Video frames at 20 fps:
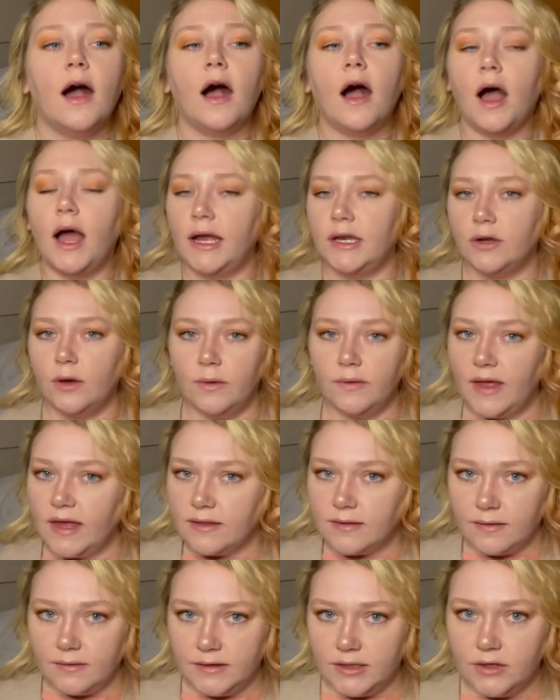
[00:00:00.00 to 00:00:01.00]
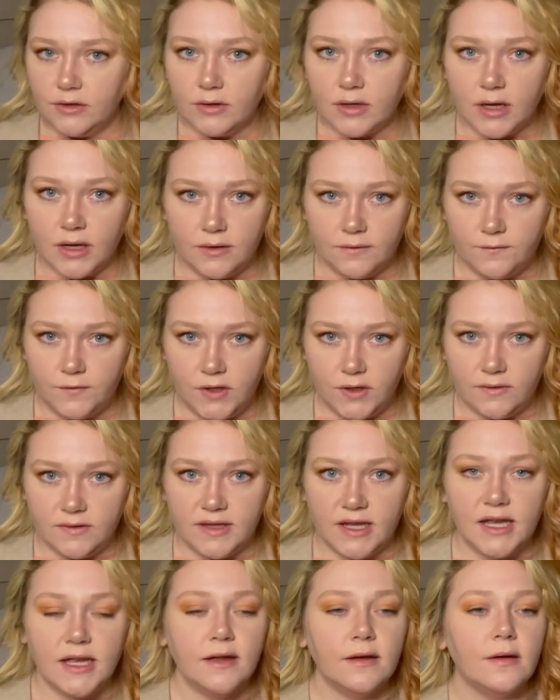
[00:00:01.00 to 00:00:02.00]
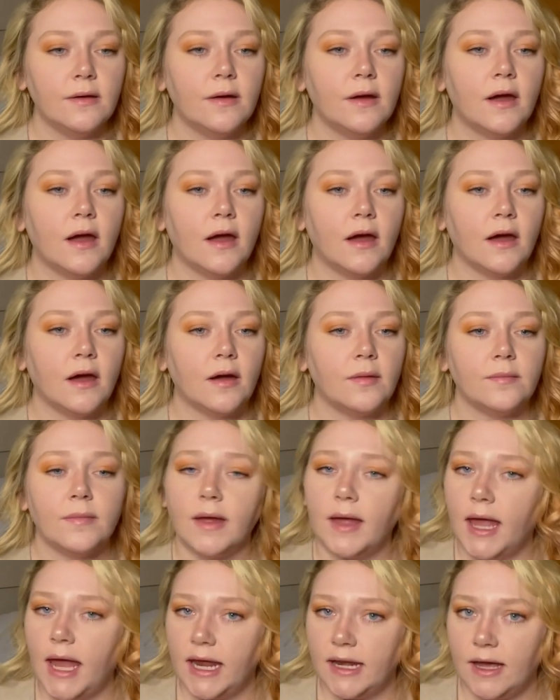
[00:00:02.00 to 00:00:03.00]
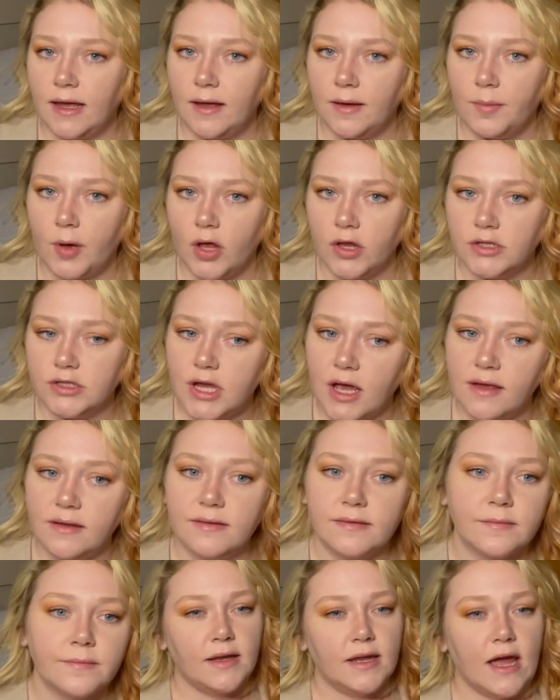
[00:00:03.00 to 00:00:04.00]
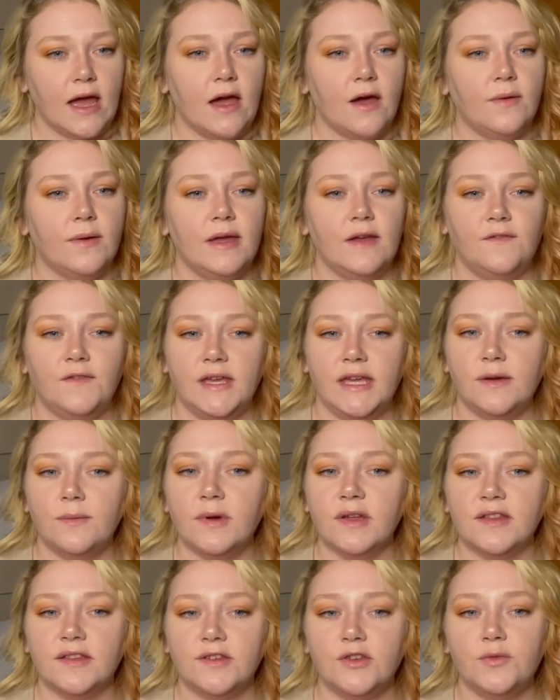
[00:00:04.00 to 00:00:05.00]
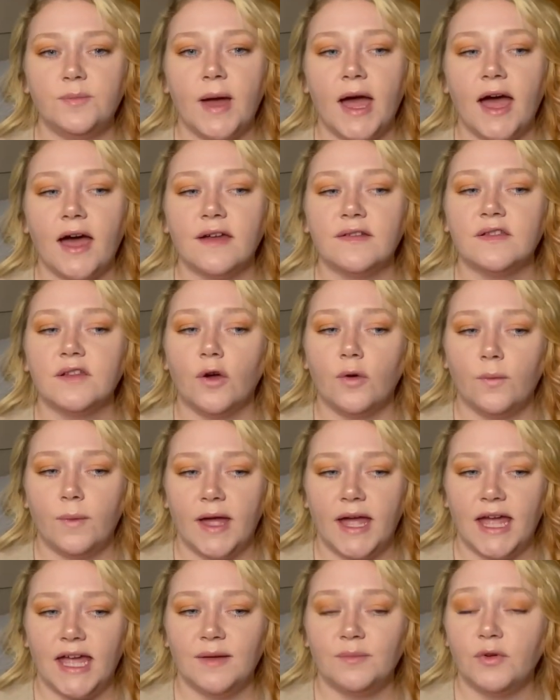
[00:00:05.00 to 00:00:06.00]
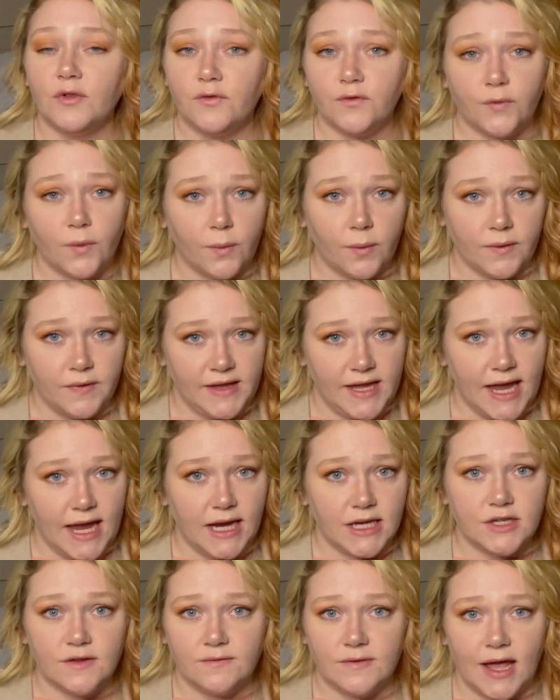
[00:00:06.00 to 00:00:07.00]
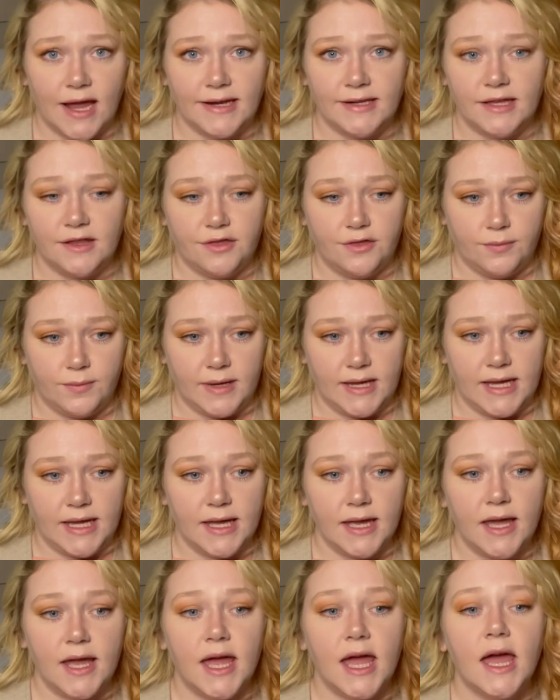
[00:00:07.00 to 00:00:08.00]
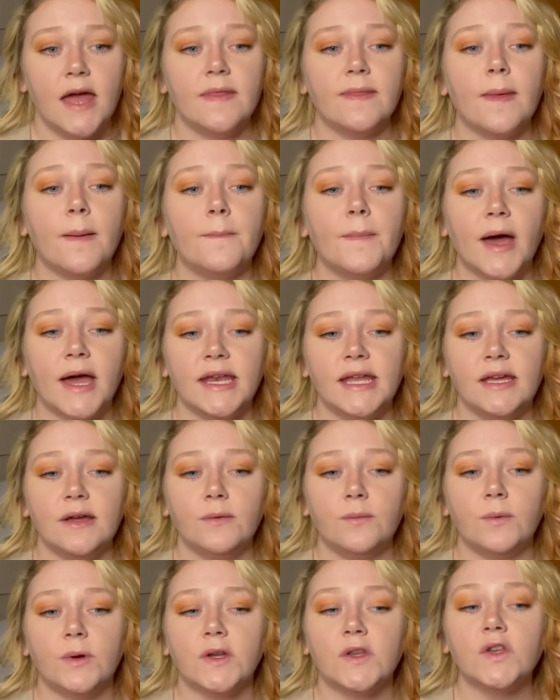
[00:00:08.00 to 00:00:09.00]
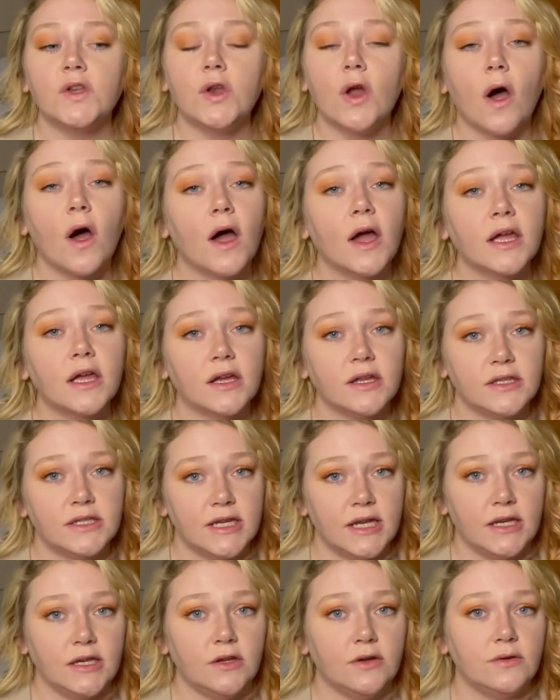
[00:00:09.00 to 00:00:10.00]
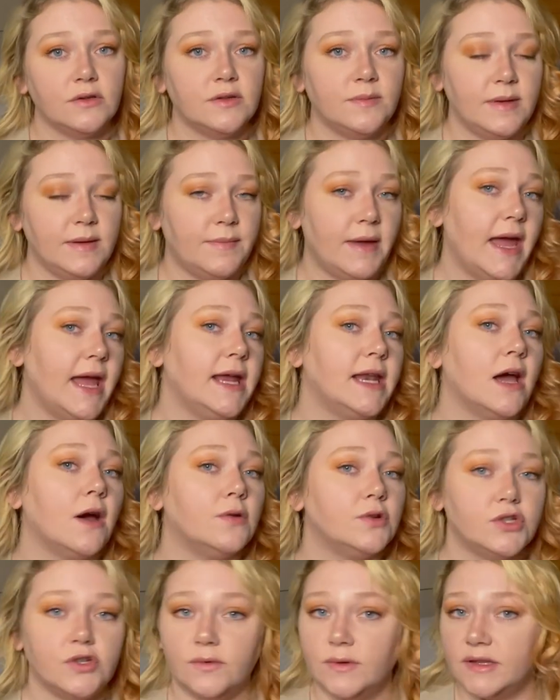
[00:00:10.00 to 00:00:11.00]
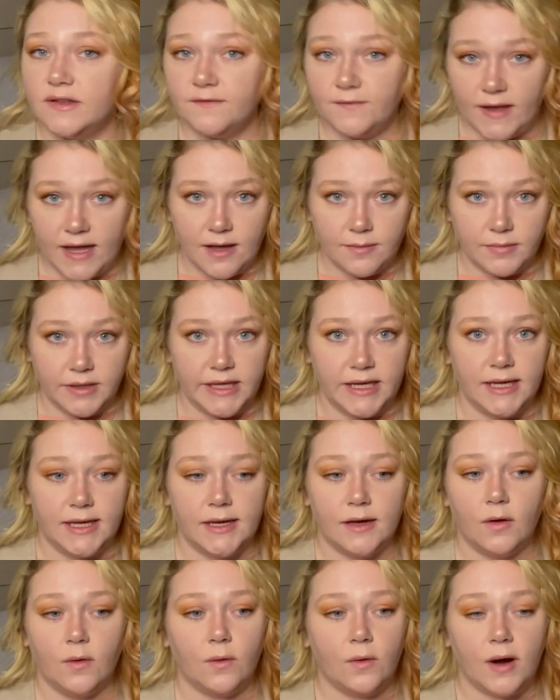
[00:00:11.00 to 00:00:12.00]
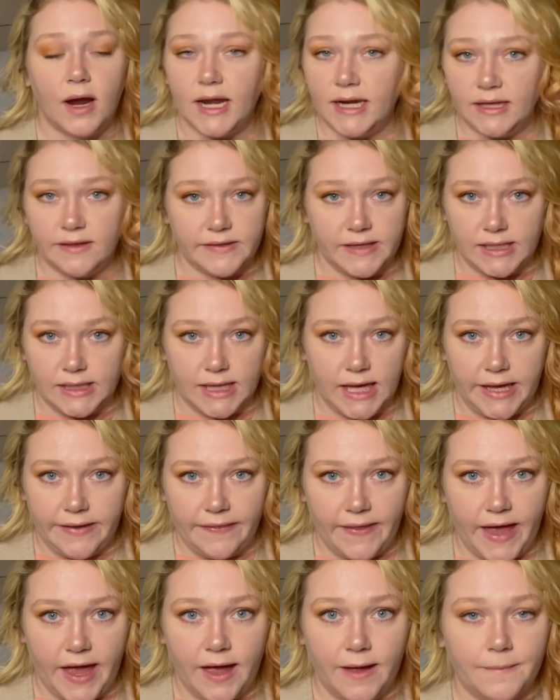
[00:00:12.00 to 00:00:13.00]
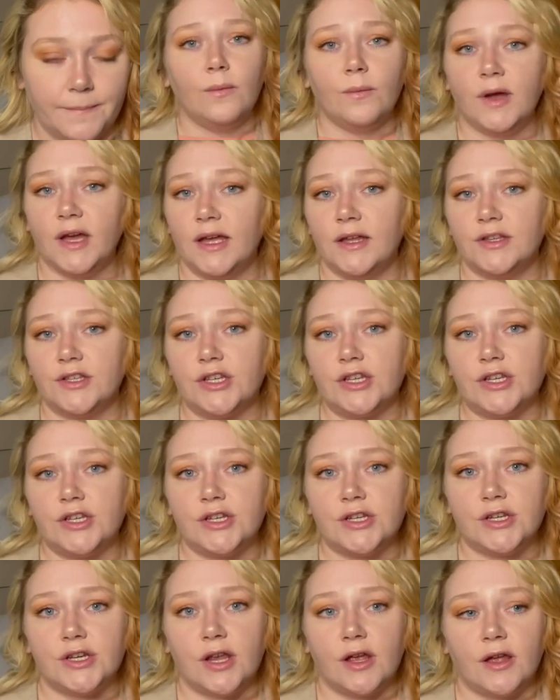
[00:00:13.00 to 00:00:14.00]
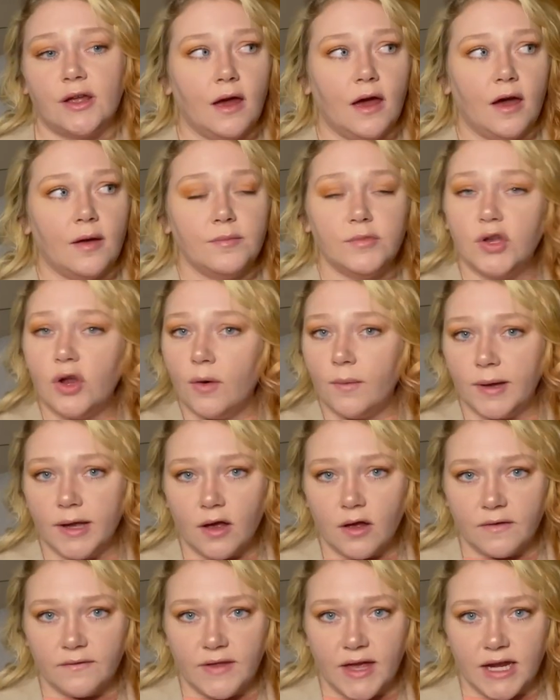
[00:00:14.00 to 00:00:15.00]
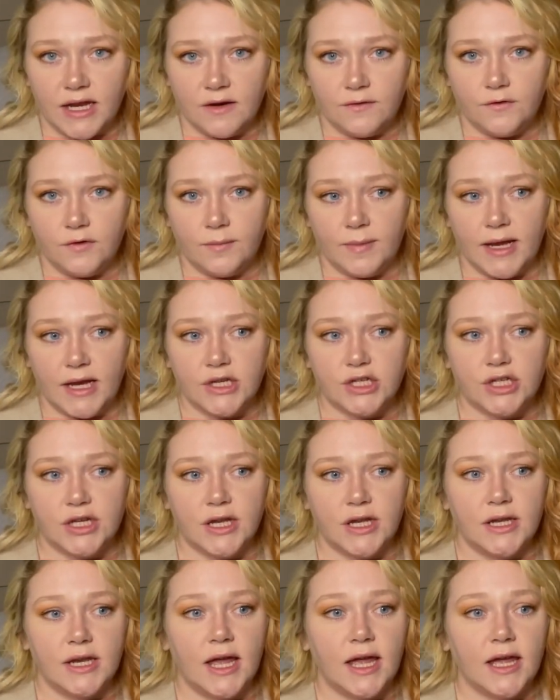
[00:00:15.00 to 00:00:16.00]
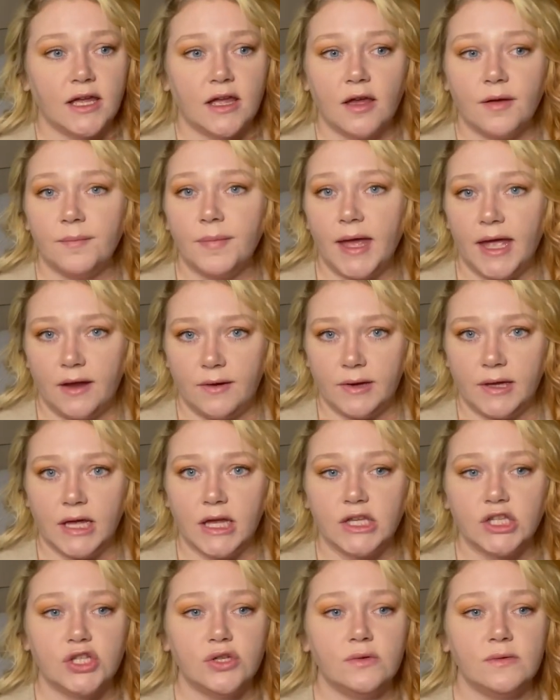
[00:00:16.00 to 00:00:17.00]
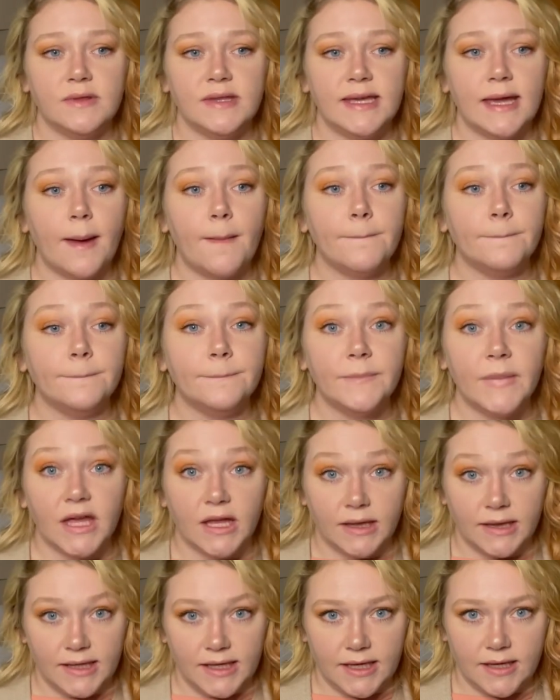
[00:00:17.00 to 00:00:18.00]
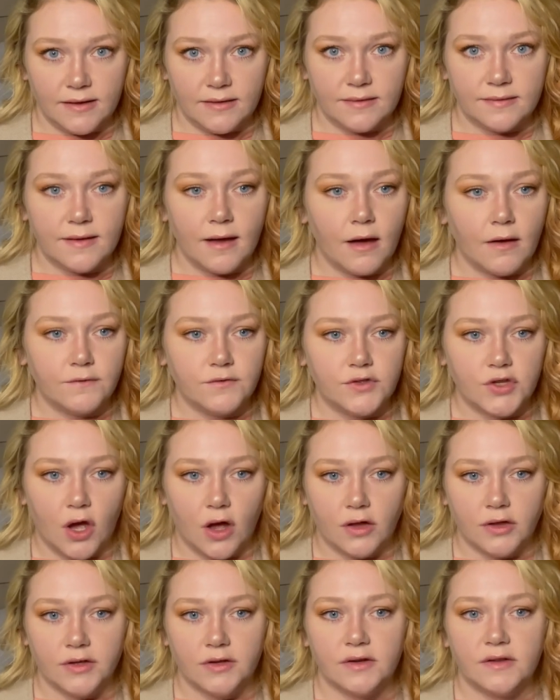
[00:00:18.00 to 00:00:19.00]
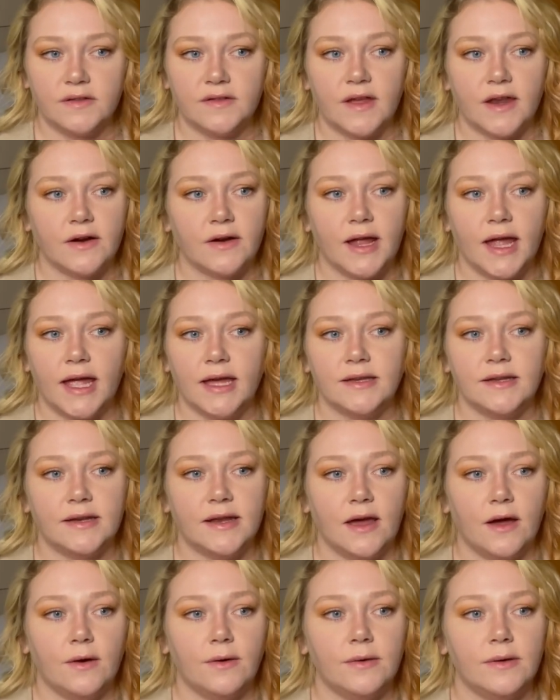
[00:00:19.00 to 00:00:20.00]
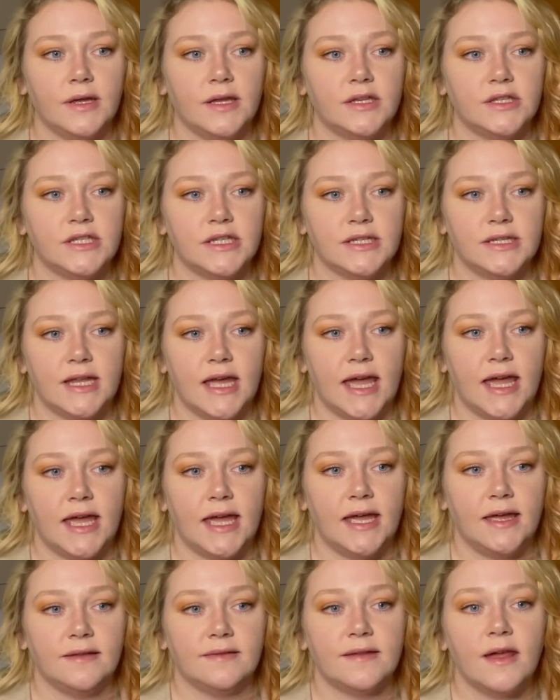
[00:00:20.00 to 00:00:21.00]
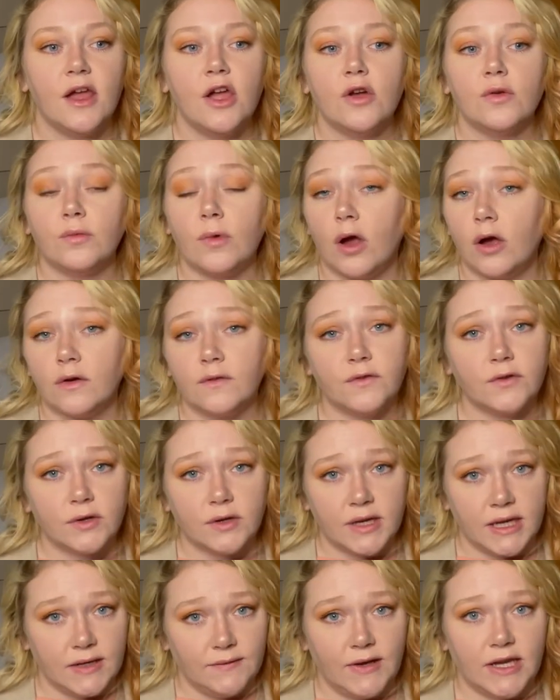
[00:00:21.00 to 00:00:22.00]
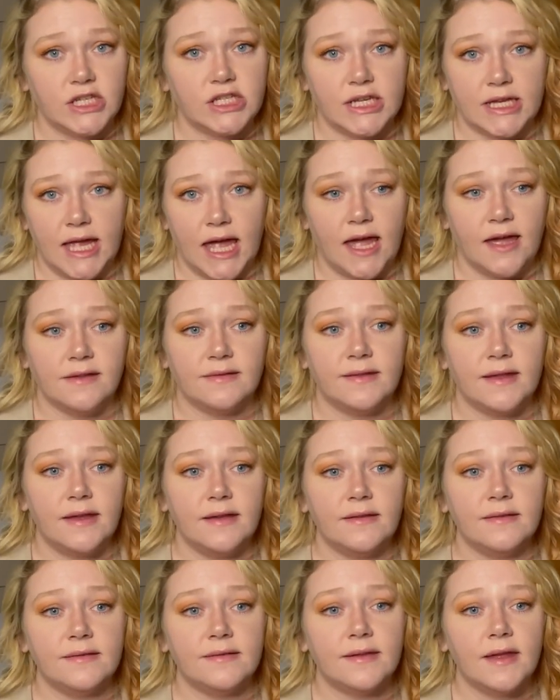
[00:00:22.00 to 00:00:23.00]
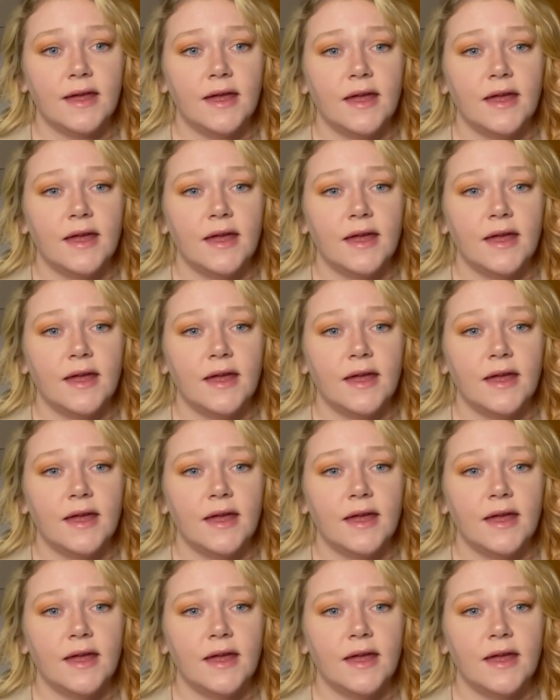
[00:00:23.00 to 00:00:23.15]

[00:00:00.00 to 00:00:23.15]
I know that's a little confusing, and I apologize. Now, if he was to pass away before the age of 93, the money would not continue to be paid out to his family or anything like that. Which, knowing all of that information and comparing it to the millions of dollars that are handed out in today's wrongful conviction cases,